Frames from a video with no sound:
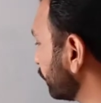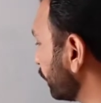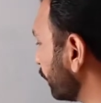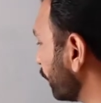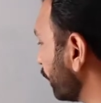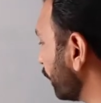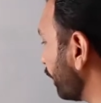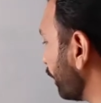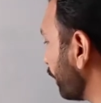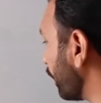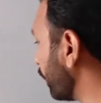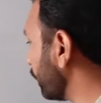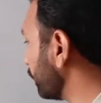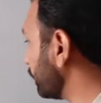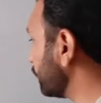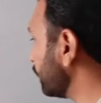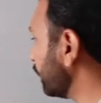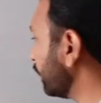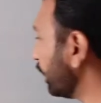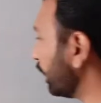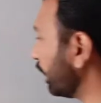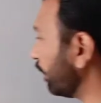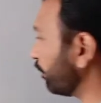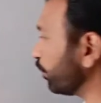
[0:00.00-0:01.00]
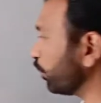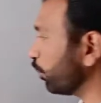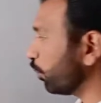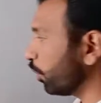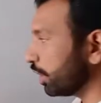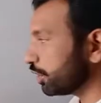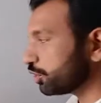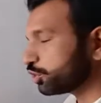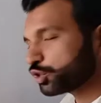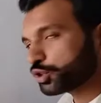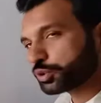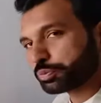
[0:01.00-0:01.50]
You know that if you
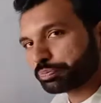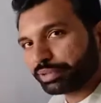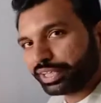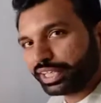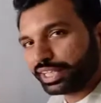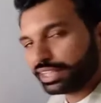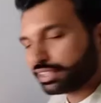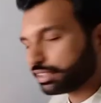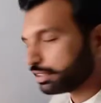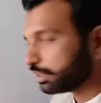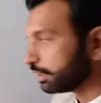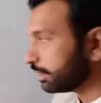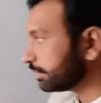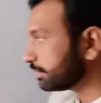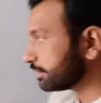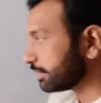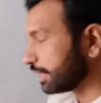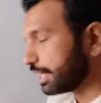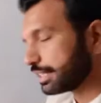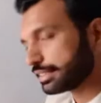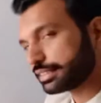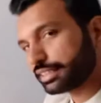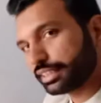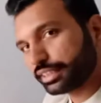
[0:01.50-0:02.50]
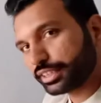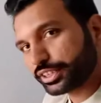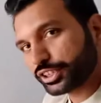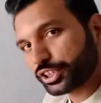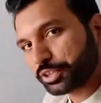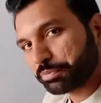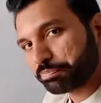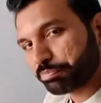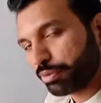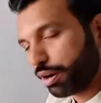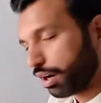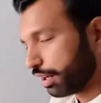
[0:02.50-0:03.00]
want to speak, translate is
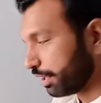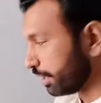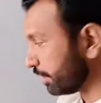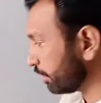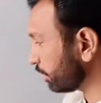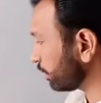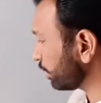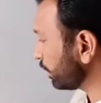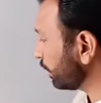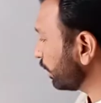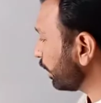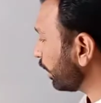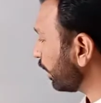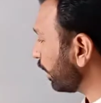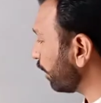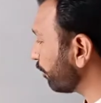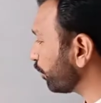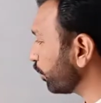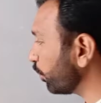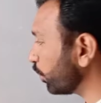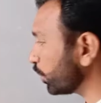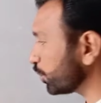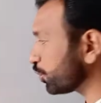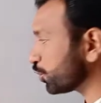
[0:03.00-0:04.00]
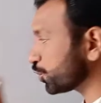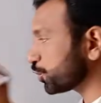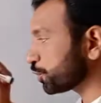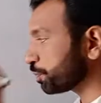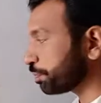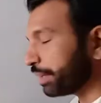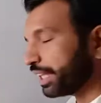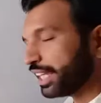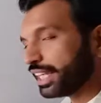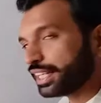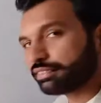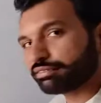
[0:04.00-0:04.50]
important. If you want to
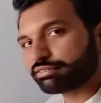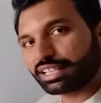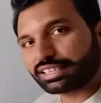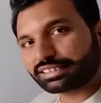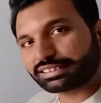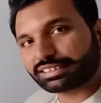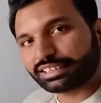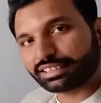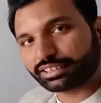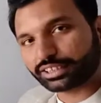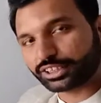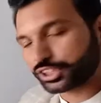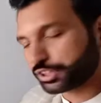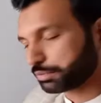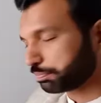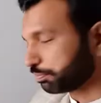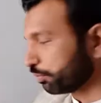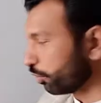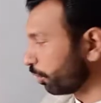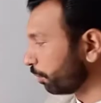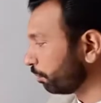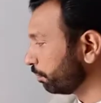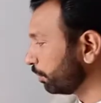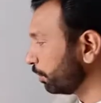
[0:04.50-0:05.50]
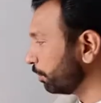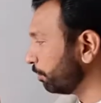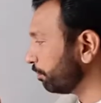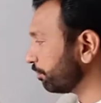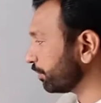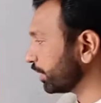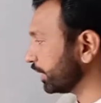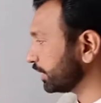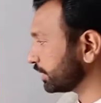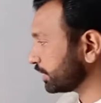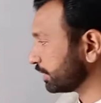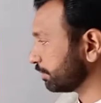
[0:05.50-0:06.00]
speak, translate is a problem.
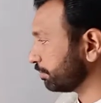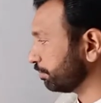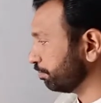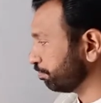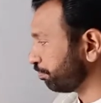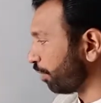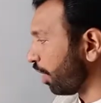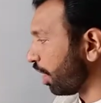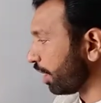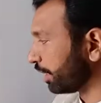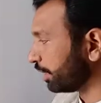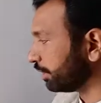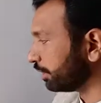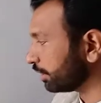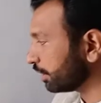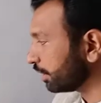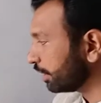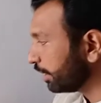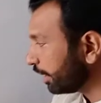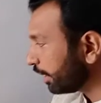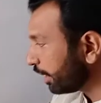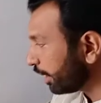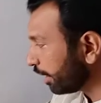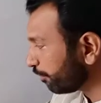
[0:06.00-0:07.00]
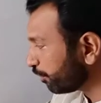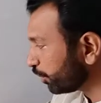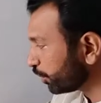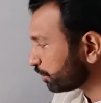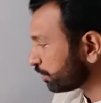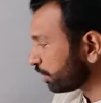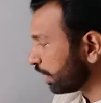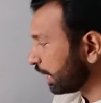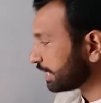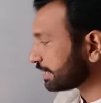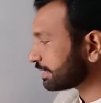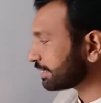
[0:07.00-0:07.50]
It's important. If you
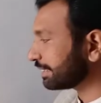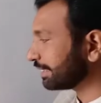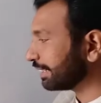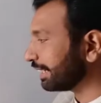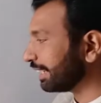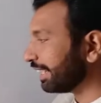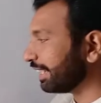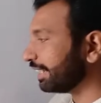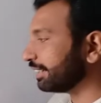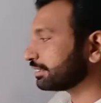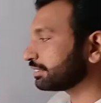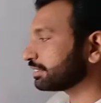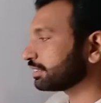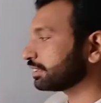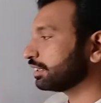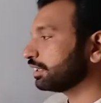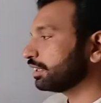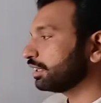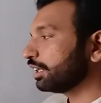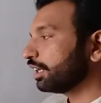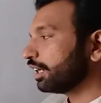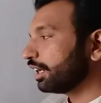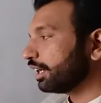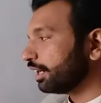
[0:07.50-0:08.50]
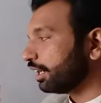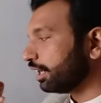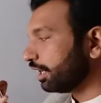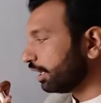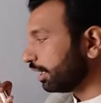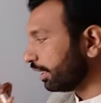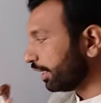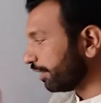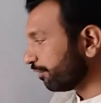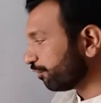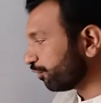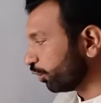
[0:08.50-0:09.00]
translate,
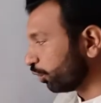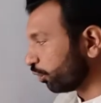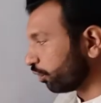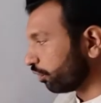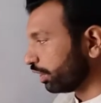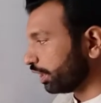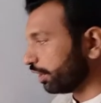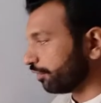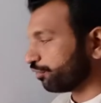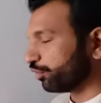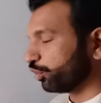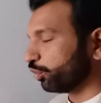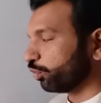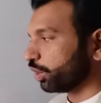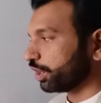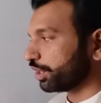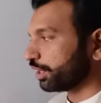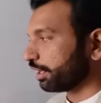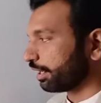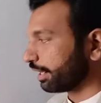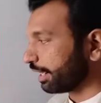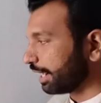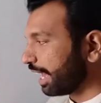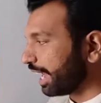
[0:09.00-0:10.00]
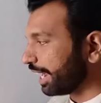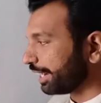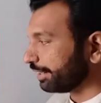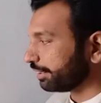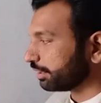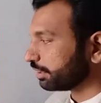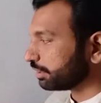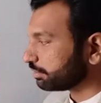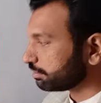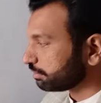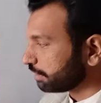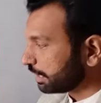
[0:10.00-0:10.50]
if you want to
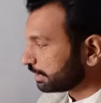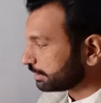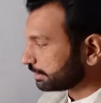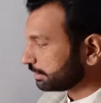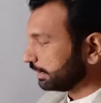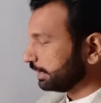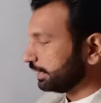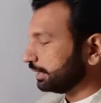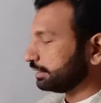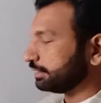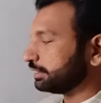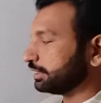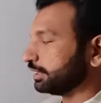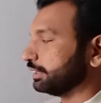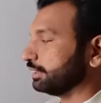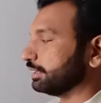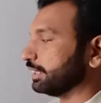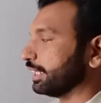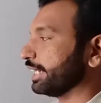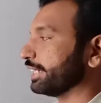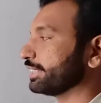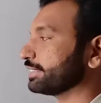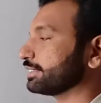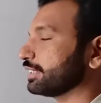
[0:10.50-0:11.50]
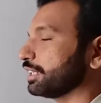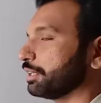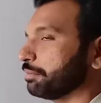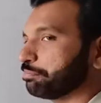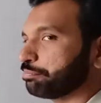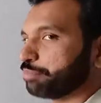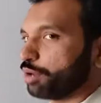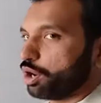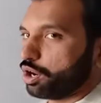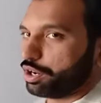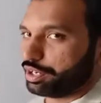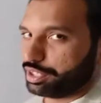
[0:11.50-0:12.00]
write, translation is
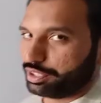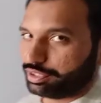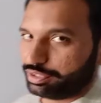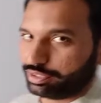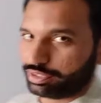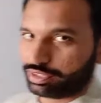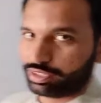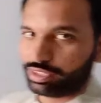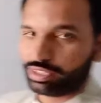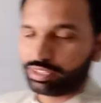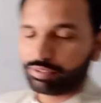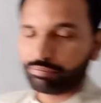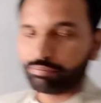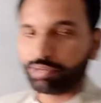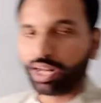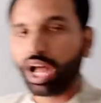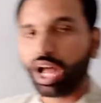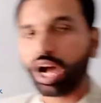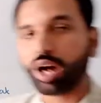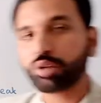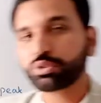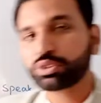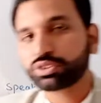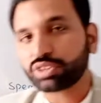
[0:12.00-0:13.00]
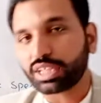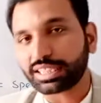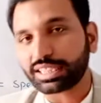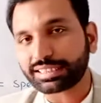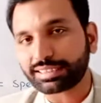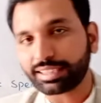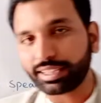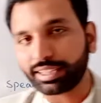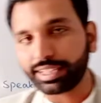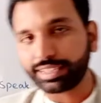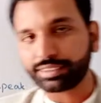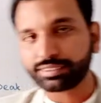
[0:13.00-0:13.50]
important. But how to
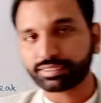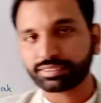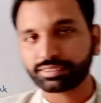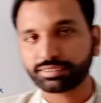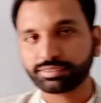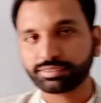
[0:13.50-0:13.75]
translate?